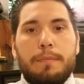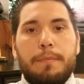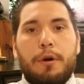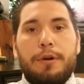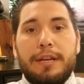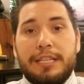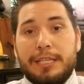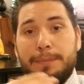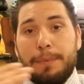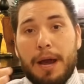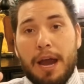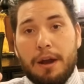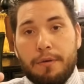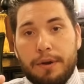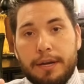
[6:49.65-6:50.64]
mode
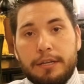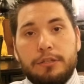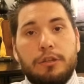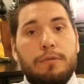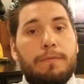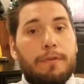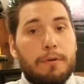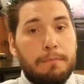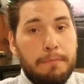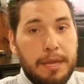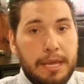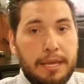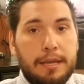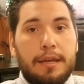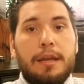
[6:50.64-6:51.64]
expiring, so for
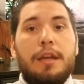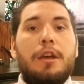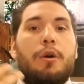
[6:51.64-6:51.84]
me,